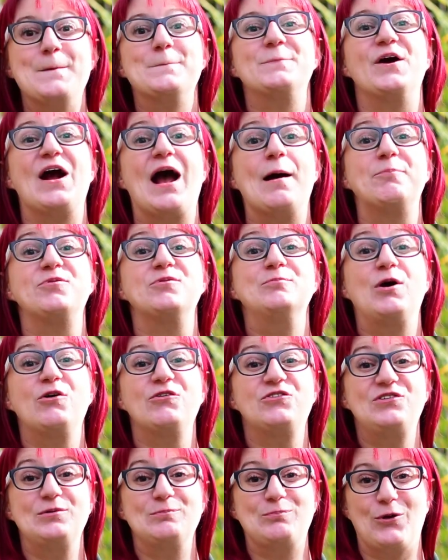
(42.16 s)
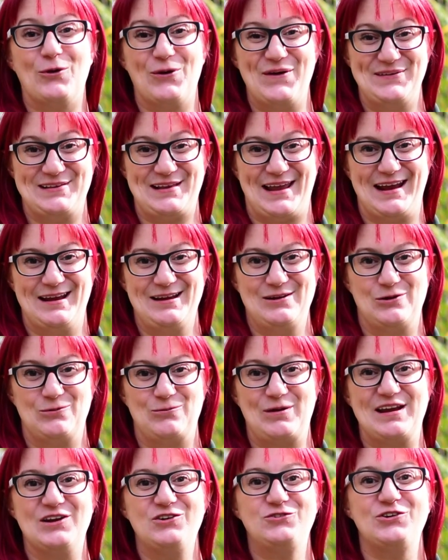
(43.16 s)
Perhaps most importantly,
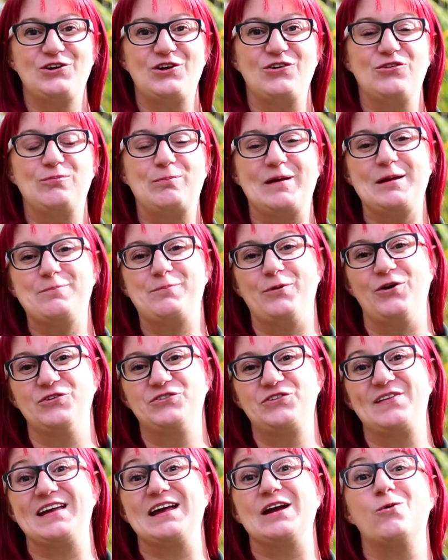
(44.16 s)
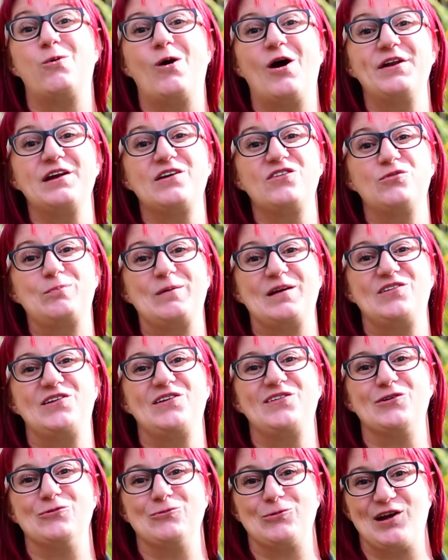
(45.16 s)
we introduce people to the aquatic
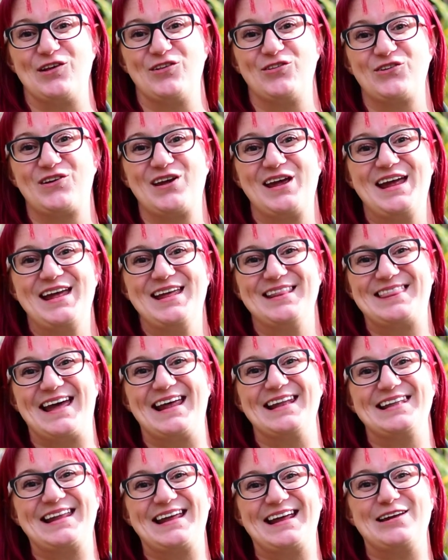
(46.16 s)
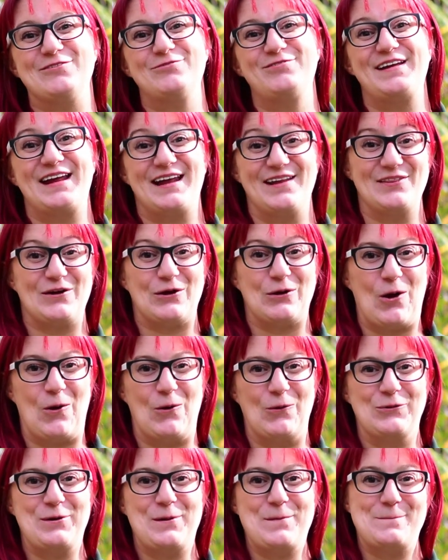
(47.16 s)
species at risk that live in their
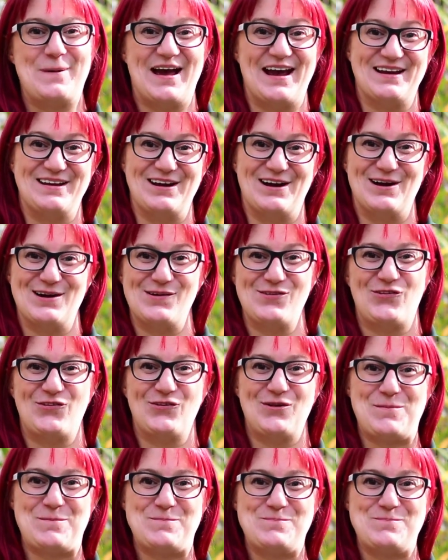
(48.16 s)
own backyards.